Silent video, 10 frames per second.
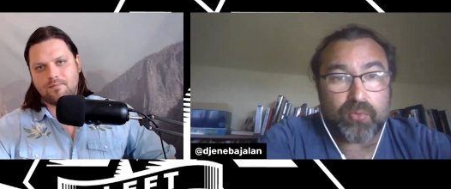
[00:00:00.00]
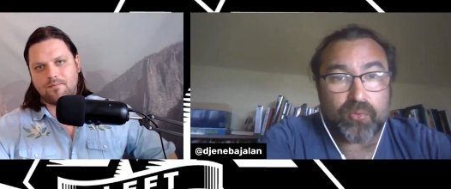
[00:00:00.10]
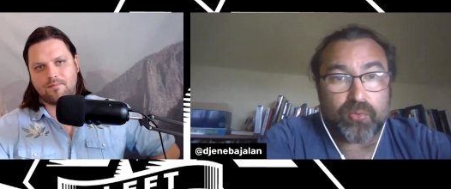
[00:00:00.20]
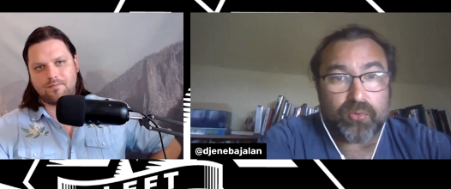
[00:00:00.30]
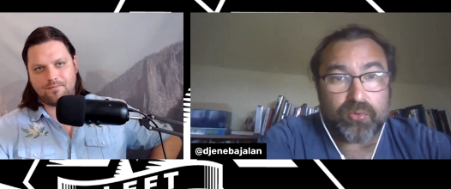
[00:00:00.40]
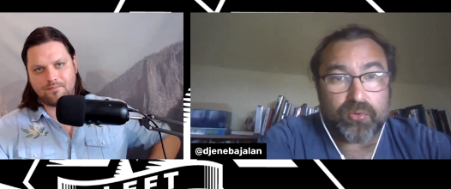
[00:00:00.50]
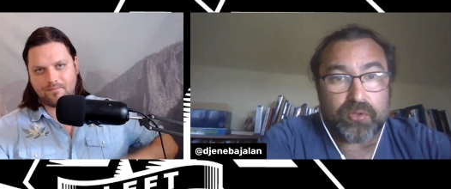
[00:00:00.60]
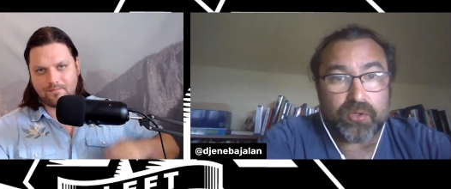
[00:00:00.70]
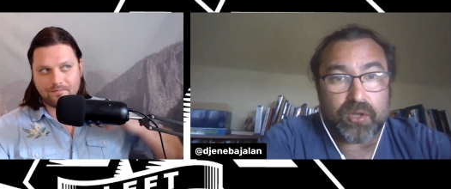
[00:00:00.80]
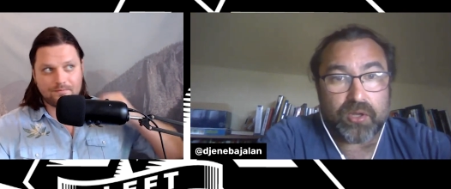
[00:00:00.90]
Speaker 1: out
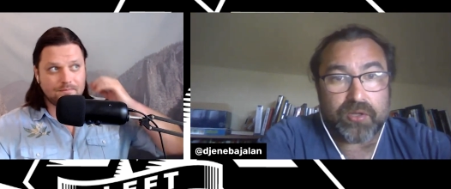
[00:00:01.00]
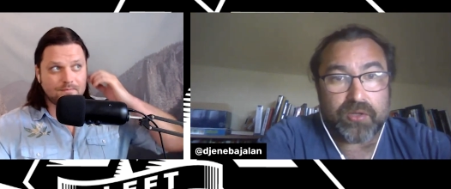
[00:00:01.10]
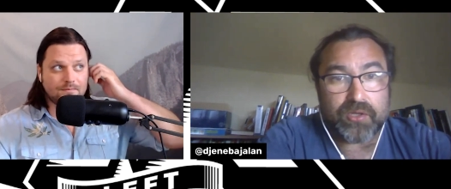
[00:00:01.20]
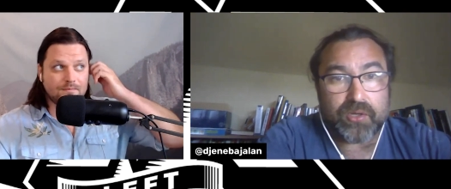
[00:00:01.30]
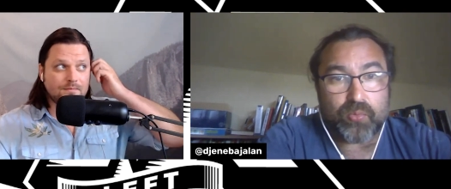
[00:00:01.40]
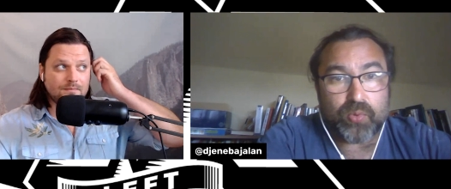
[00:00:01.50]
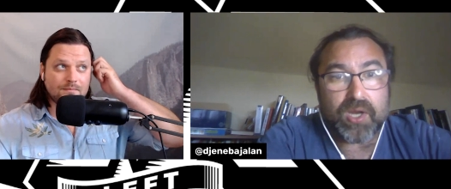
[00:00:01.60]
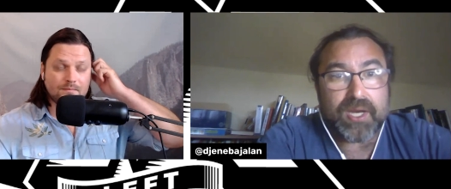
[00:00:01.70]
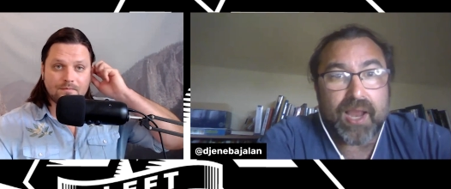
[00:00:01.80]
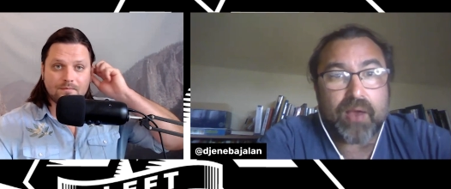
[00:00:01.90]
you know
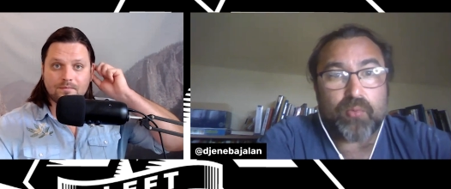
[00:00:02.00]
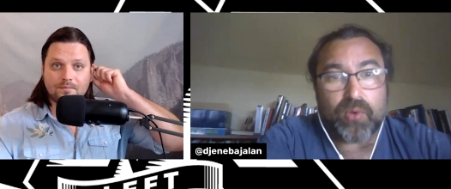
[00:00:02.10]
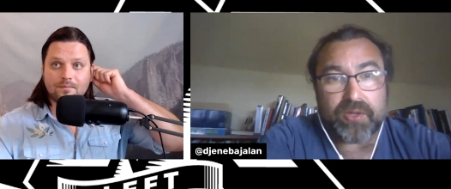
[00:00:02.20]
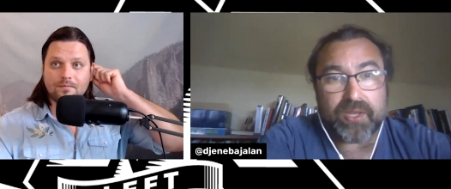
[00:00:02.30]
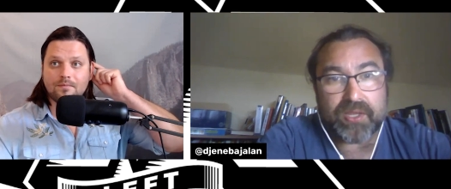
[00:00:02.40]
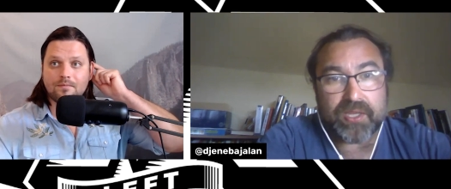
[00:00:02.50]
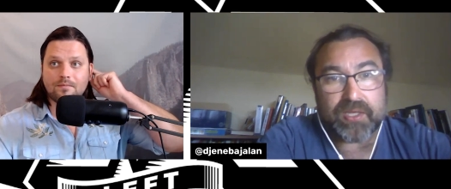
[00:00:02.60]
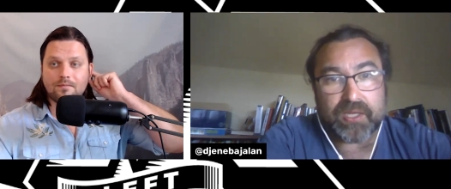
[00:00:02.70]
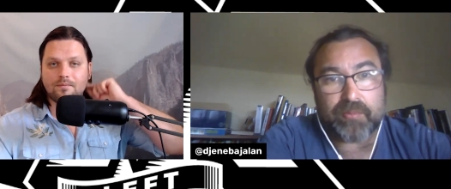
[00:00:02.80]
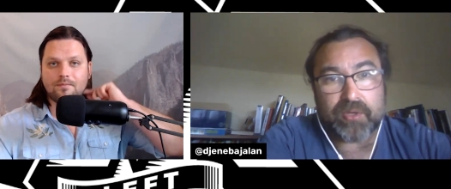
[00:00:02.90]
work out what they
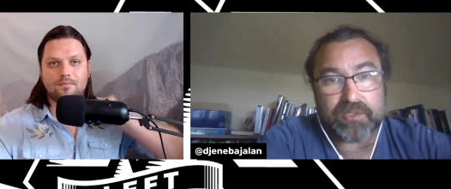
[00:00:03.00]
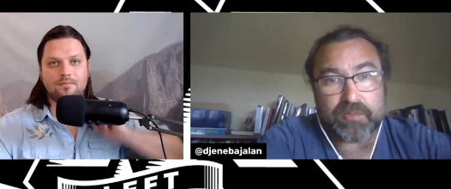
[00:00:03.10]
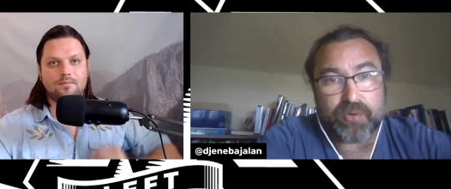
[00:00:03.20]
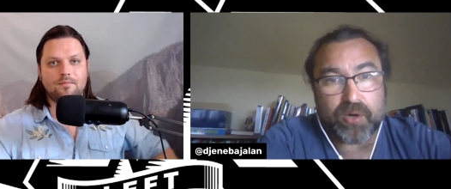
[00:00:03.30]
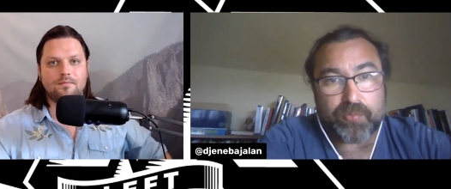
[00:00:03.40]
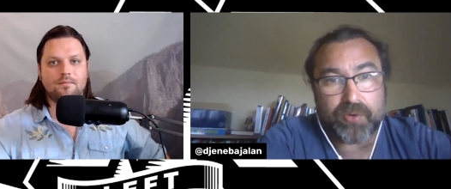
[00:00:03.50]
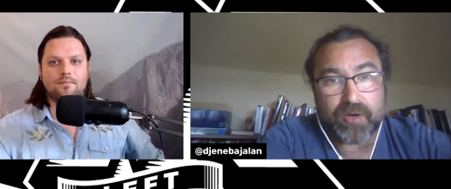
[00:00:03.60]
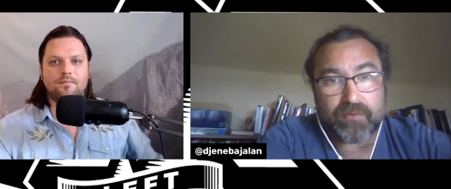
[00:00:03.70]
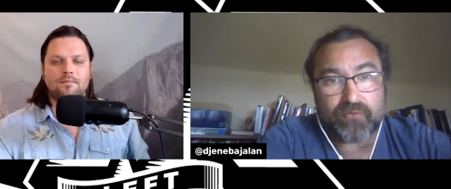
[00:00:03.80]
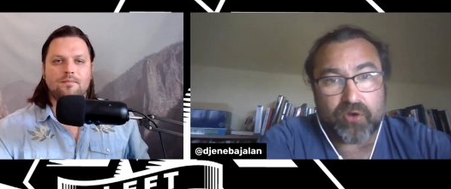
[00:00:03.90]
think the most
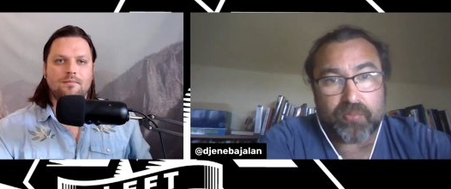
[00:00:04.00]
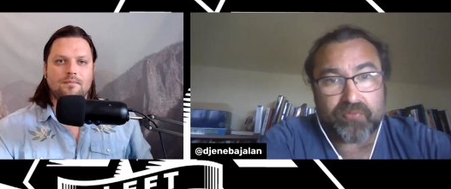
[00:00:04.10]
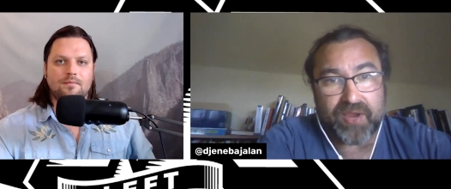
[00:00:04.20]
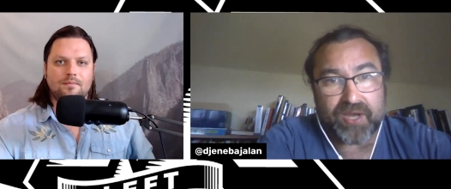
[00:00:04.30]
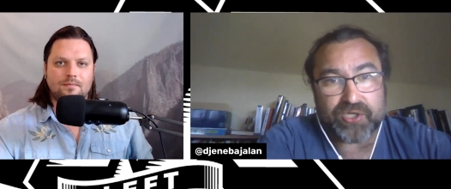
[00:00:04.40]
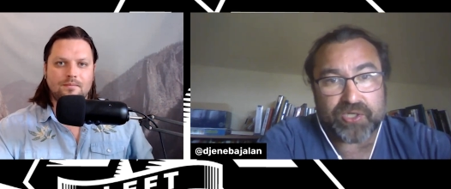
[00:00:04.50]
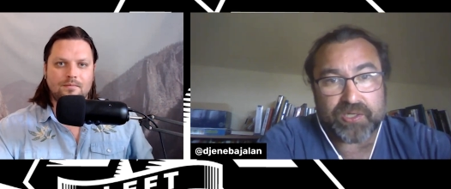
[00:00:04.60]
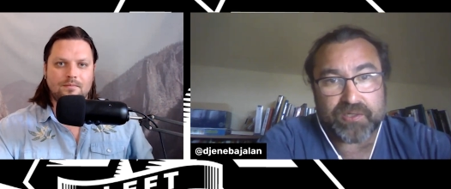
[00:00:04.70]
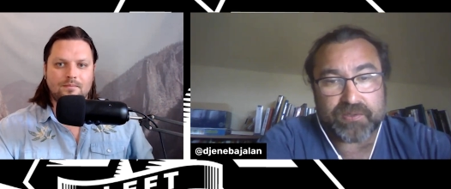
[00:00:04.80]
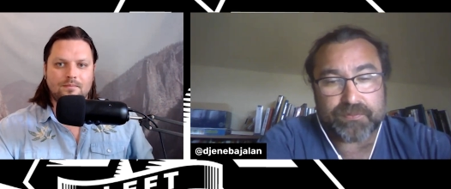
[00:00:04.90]
appropriate form of
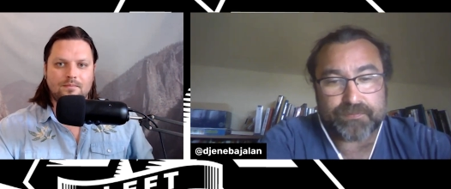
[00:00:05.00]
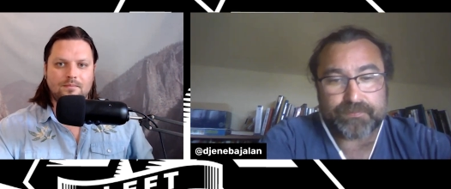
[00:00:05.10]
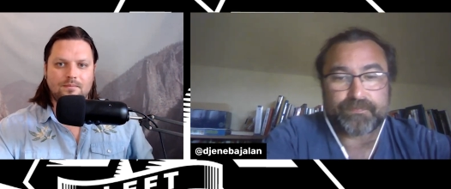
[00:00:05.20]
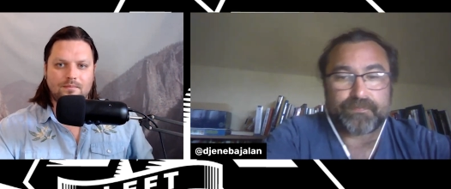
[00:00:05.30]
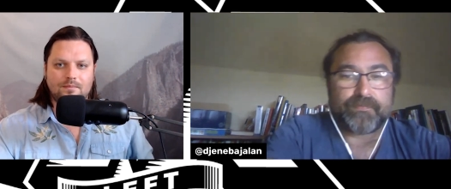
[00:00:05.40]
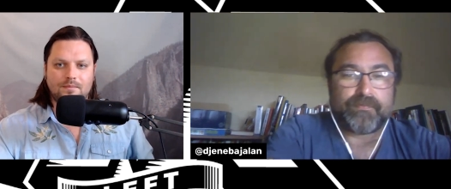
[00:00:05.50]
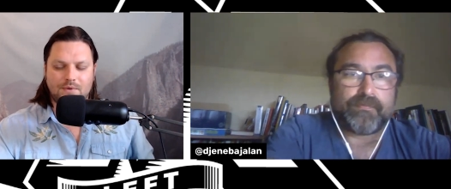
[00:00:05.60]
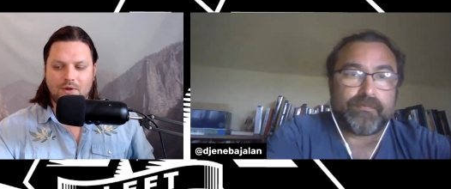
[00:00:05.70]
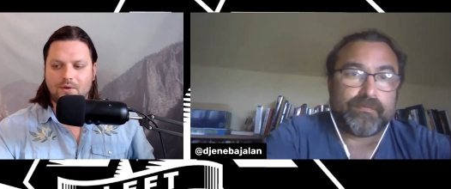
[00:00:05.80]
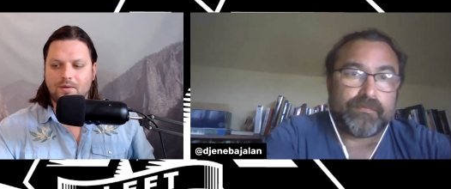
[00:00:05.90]
action is
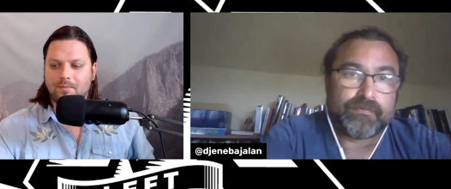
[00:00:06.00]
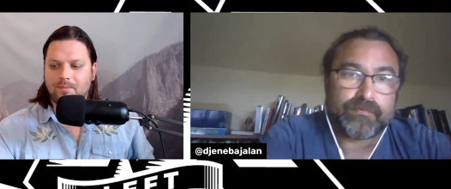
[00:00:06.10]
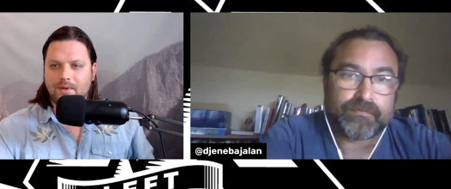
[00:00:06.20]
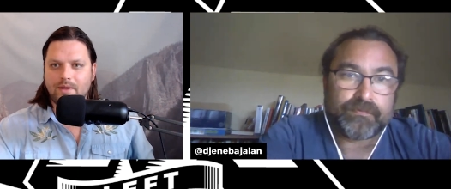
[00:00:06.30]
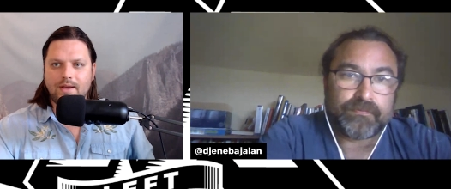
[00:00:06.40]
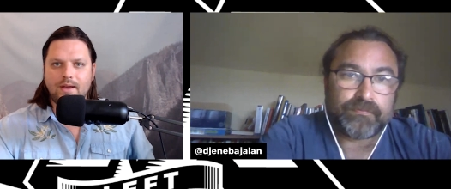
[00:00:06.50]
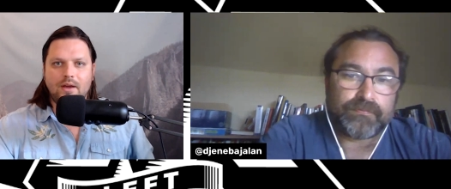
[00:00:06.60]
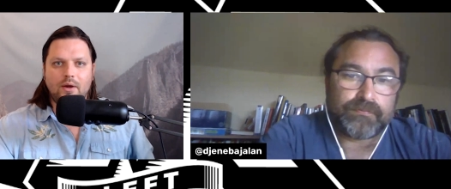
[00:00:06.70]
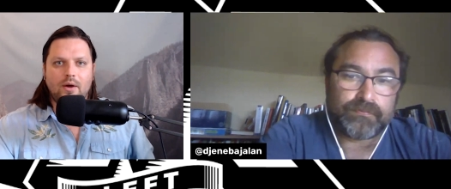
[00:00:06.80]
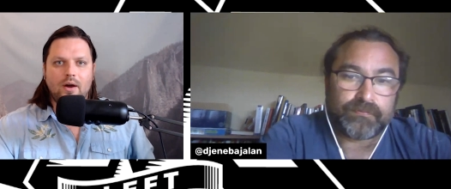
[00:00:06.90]
Speaker 2: totally
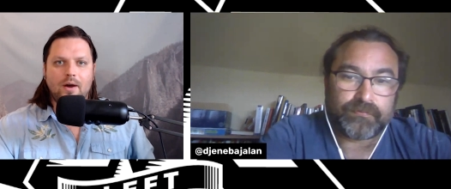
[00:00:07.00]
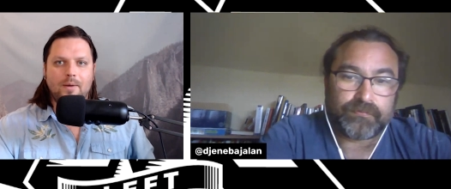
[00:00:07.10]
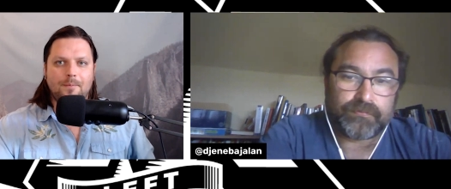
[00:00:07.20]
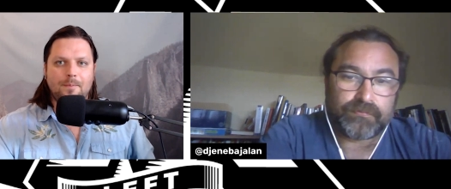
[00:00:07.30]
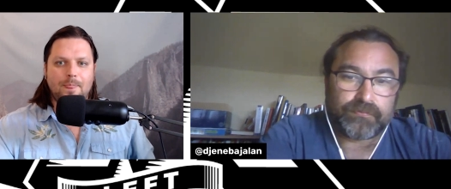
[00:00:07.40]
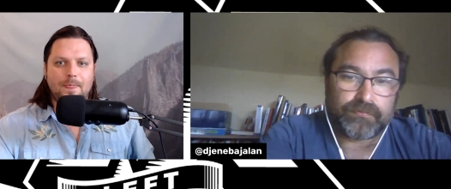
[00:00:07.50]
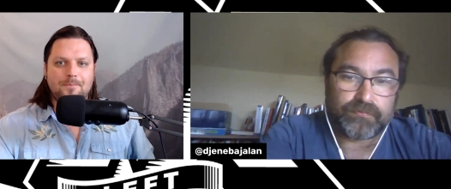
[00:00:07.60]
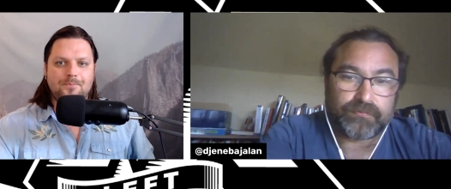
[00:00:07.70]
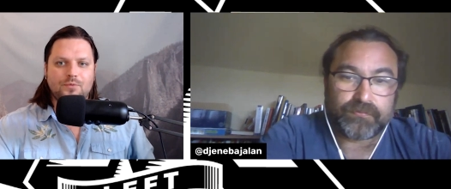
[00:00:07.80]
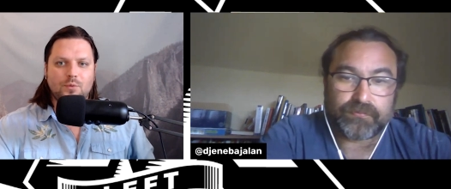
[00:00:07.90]
um
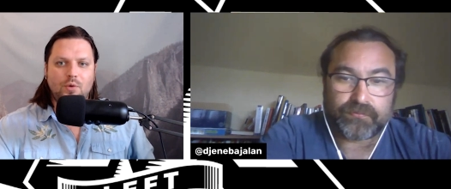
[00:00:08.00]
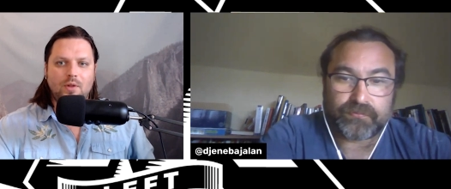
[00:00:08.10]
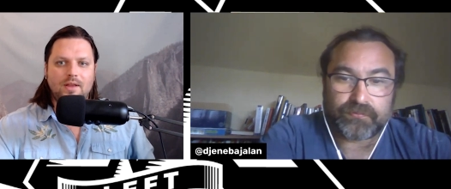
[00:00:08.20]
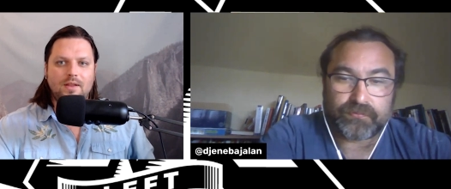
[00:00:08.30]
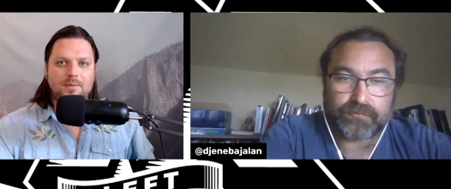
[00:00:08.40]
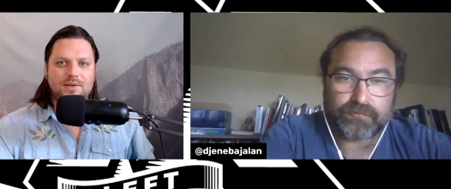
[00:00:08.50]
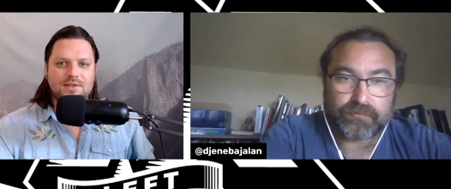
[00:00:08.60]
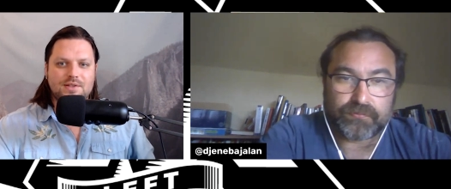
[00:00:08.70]
well let, let me